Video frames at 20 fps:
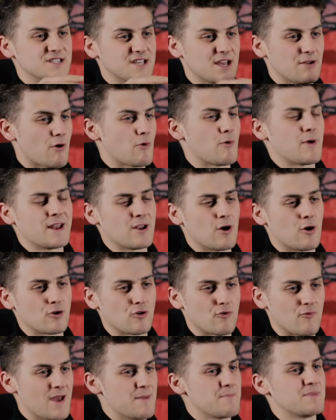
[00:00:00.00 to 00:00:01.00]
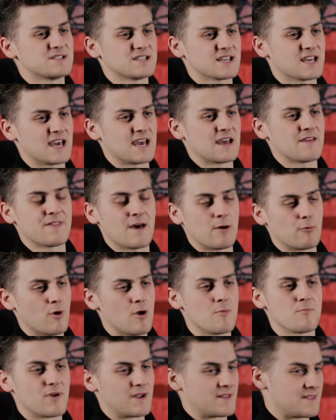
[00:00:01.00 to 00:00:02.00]
going to zero in on great bits of kit that
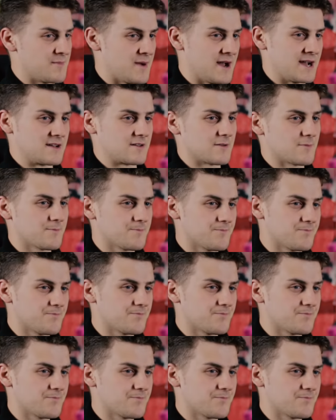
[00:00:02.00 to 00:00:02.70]
won't break the bank.